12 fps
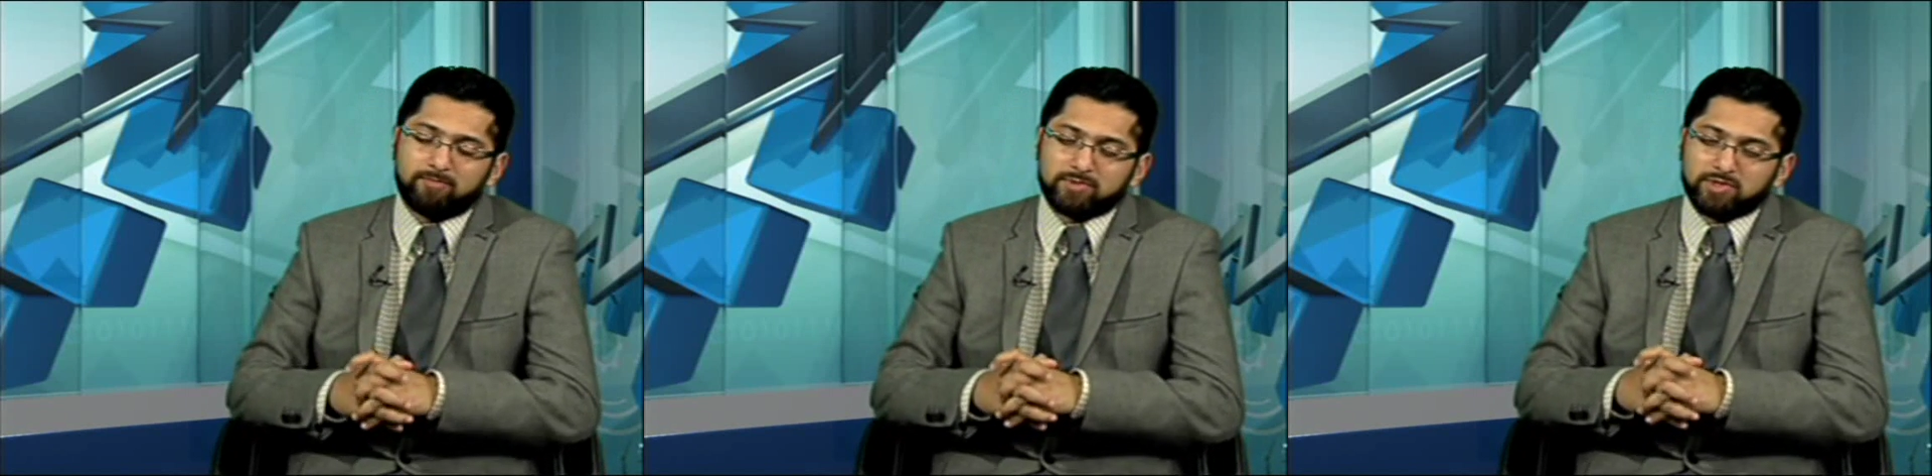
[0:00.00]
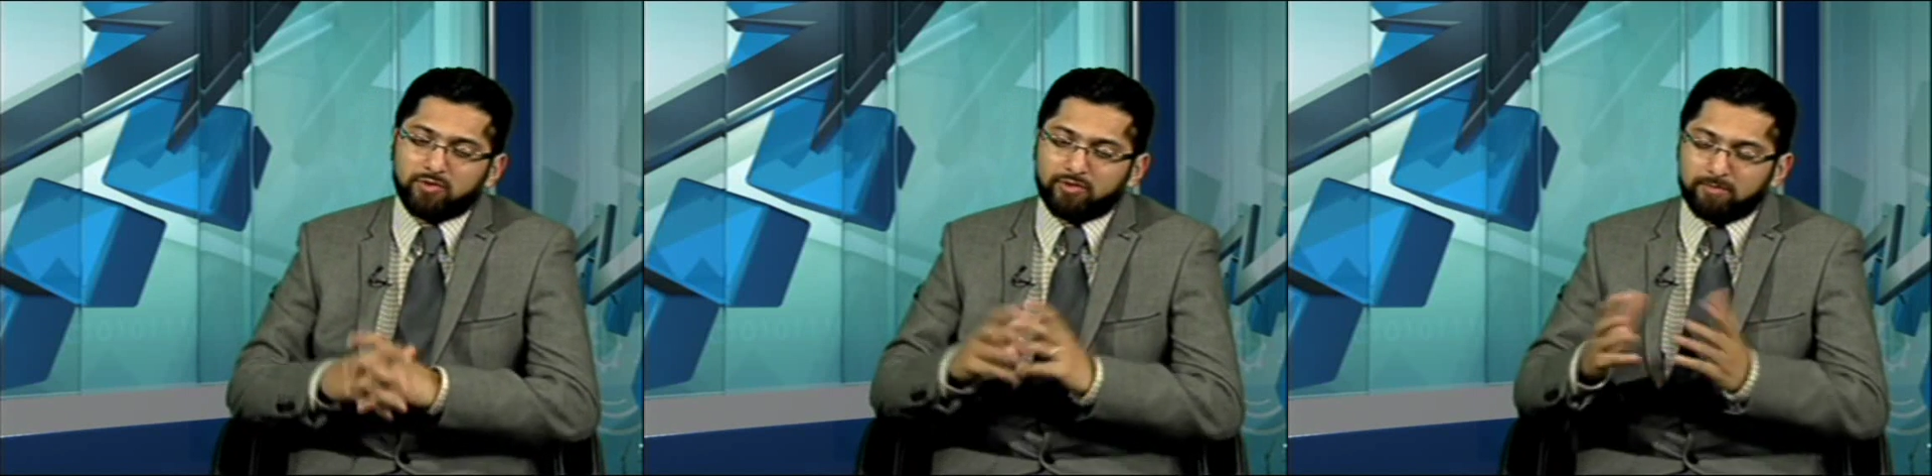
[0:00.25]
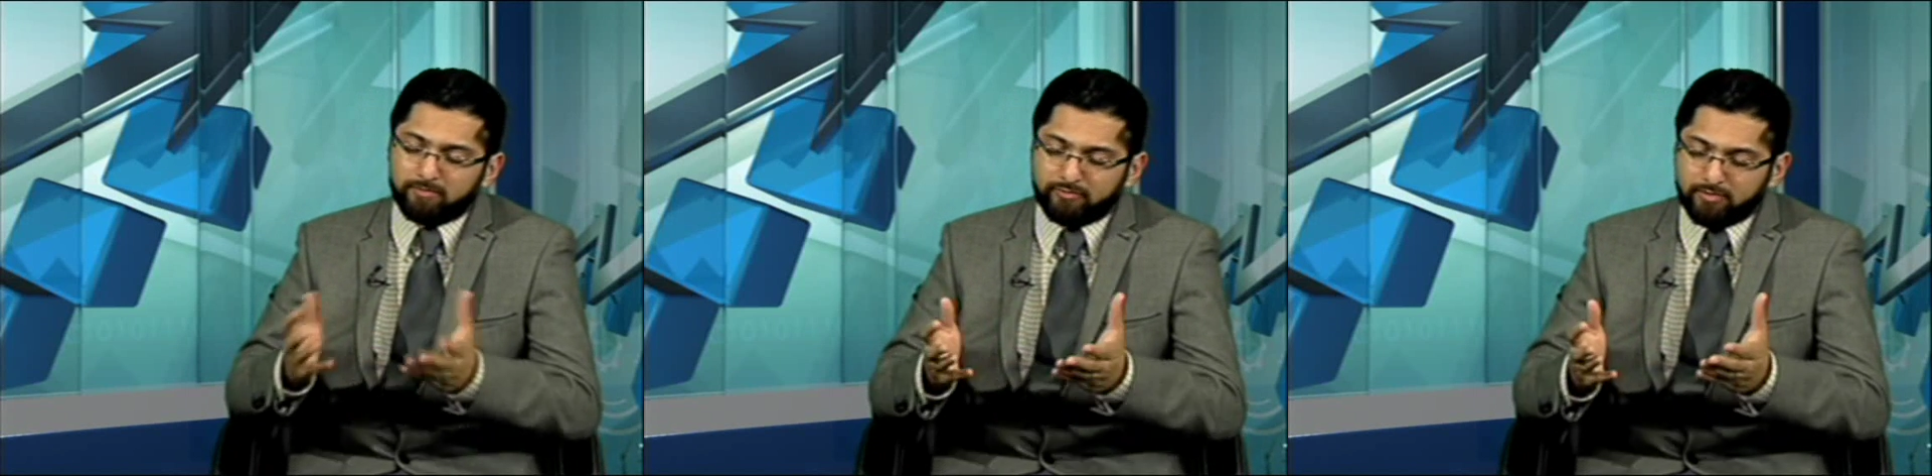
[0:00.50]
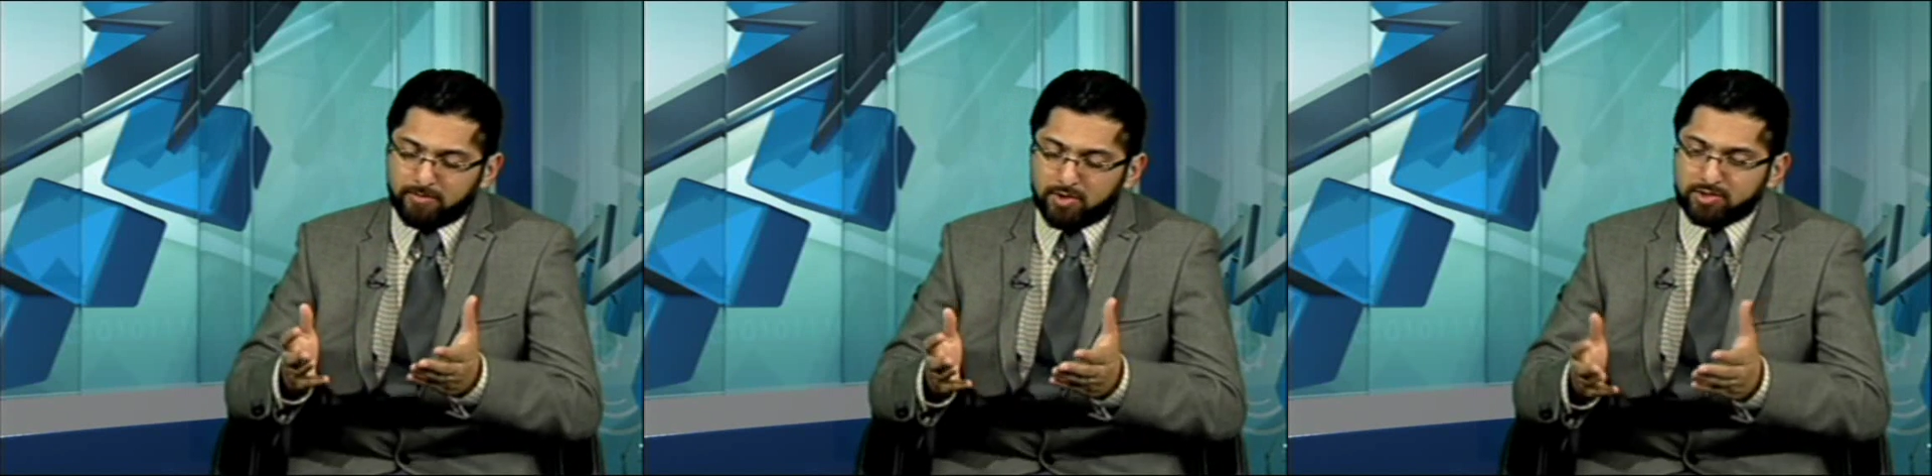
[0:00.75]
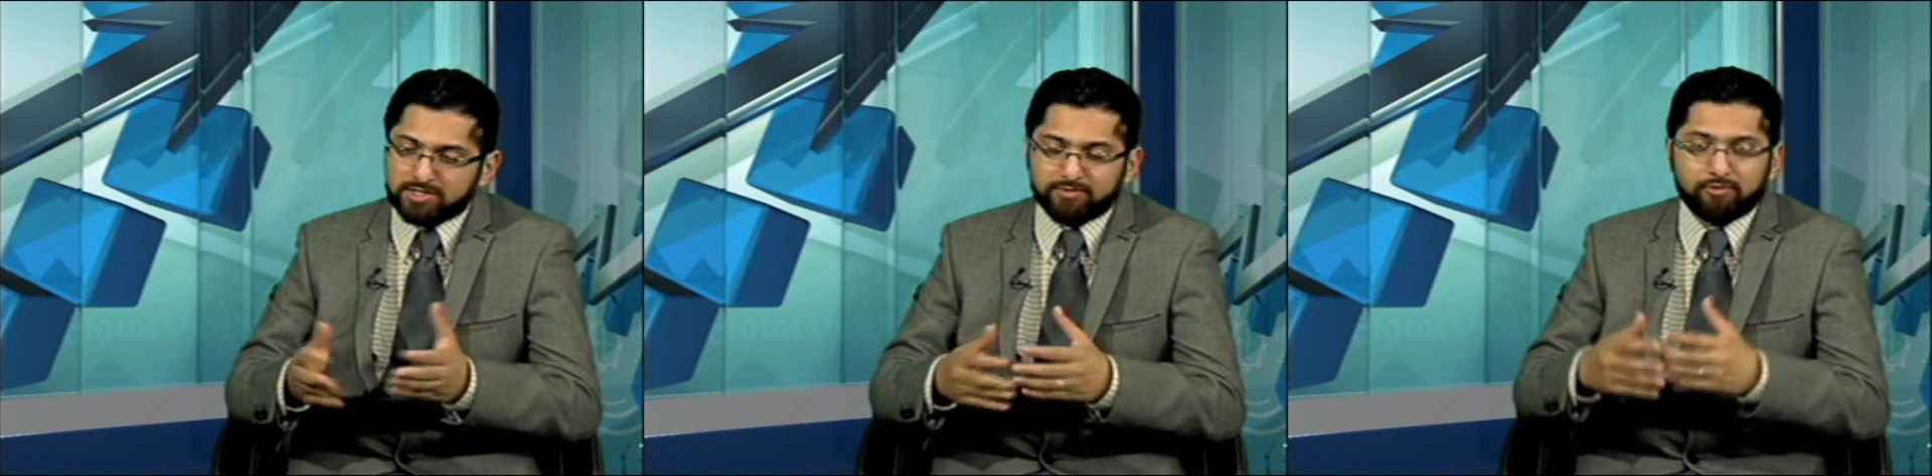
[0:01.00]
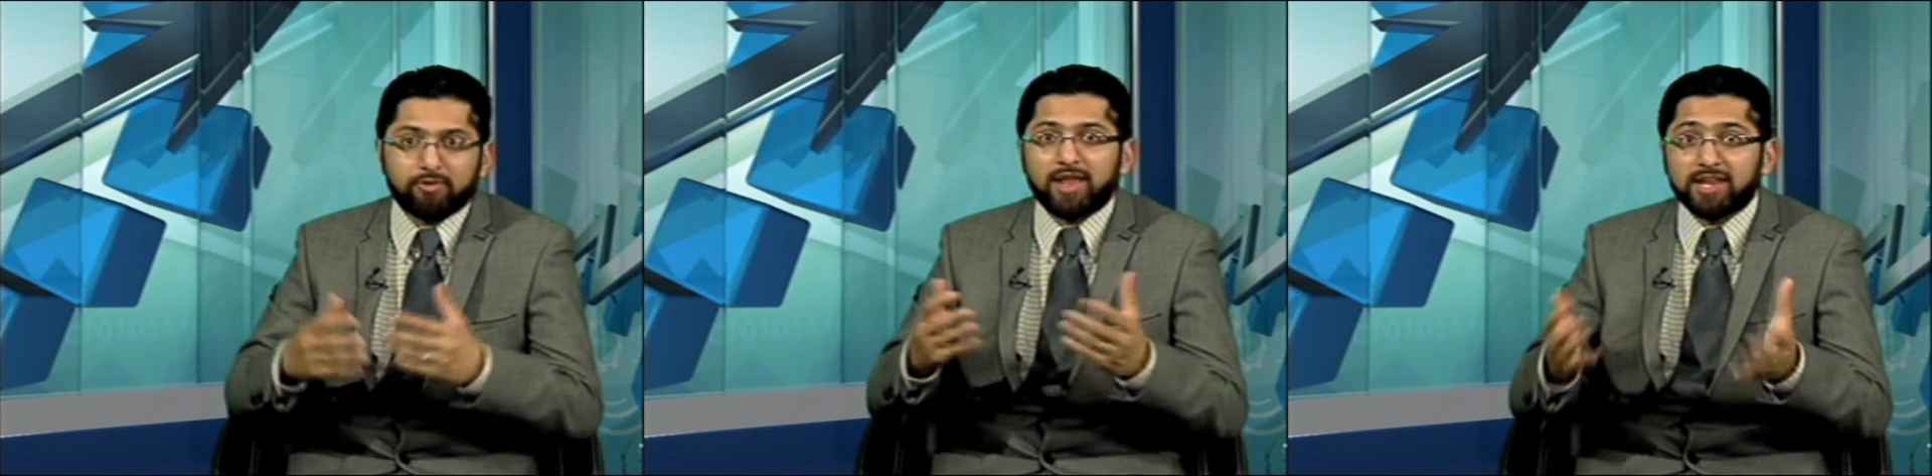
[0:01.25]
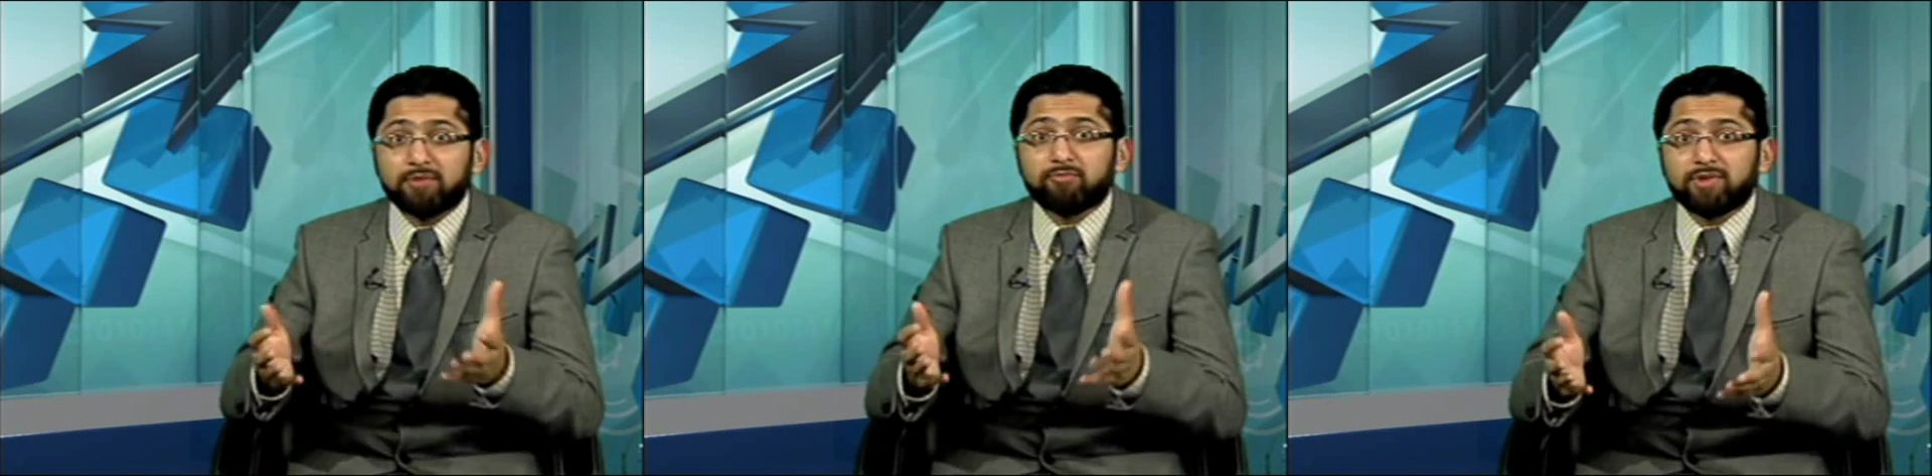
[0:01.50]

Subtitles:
So for mosques, for any